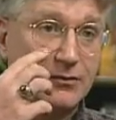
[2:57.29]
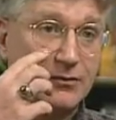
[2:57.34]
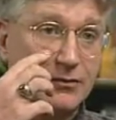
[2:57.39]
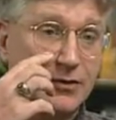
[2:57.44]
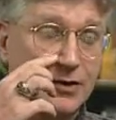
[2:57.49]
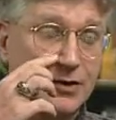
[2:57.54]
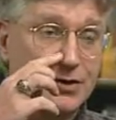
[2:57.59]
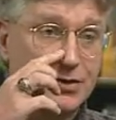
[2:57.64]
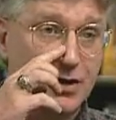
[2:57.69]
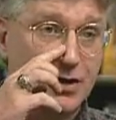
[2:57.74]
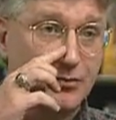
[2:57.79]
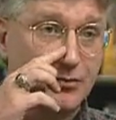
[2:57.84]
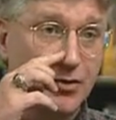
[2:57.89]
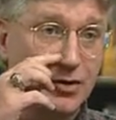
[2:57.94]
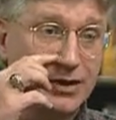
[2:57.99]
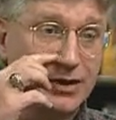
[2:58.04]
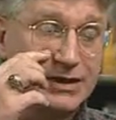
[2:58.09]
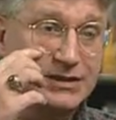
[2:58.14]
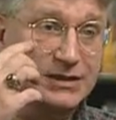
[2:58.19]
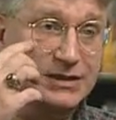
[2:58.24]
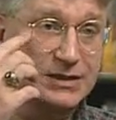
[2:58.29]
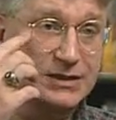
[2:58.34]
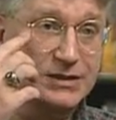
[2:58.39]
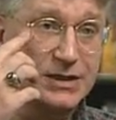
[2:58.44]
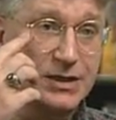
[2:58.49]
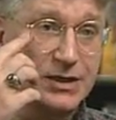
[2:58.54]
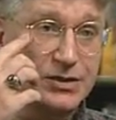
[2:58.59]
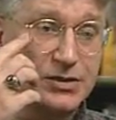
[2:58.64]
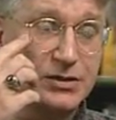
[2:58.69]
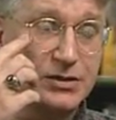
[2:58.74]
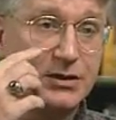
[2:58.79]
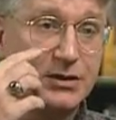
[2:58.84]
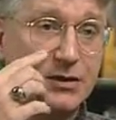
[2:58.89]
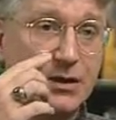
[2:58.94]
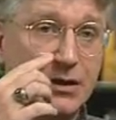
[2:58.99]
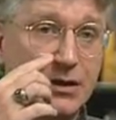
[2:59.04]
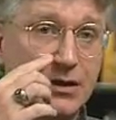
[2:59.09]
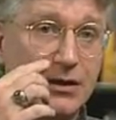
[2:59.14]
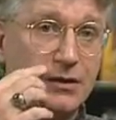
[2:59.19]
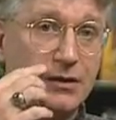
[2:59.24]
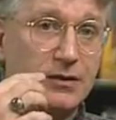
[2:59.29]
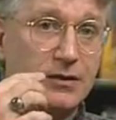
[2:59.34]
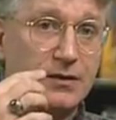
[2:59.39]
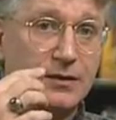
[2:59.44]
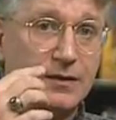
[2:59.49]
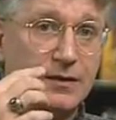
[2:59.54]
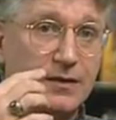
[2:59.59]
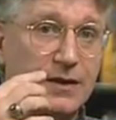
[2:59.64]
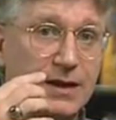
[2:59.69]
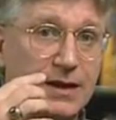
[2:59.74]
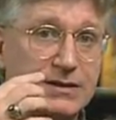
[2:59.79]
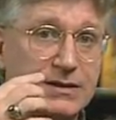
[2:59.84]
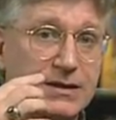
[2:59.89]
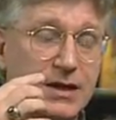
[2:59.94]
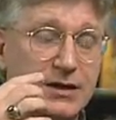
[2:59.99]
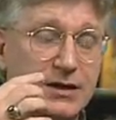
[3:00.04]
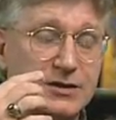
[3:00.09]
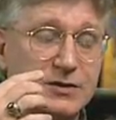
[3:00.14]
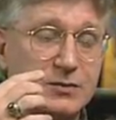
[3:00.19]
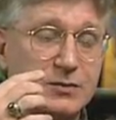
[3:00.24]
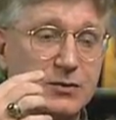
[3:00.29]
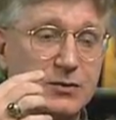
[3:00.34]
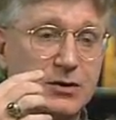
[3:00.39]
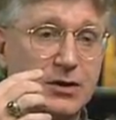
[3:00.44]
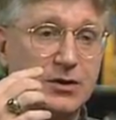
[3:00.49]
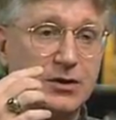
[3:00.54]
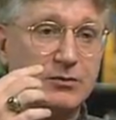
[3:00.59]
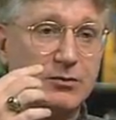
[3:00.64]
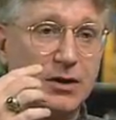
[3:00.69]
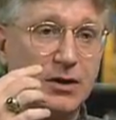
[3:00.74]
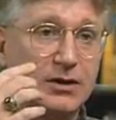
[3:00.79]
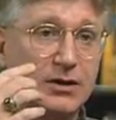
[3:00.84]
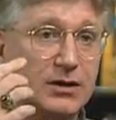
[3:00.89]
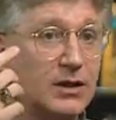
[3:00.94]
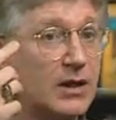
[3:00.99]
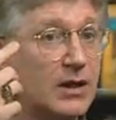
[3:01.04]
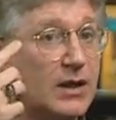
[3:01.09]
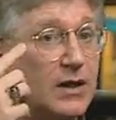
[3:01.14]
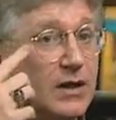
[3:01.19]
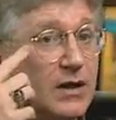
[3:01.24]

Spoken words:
very sharp burning sensation. That sinus will run.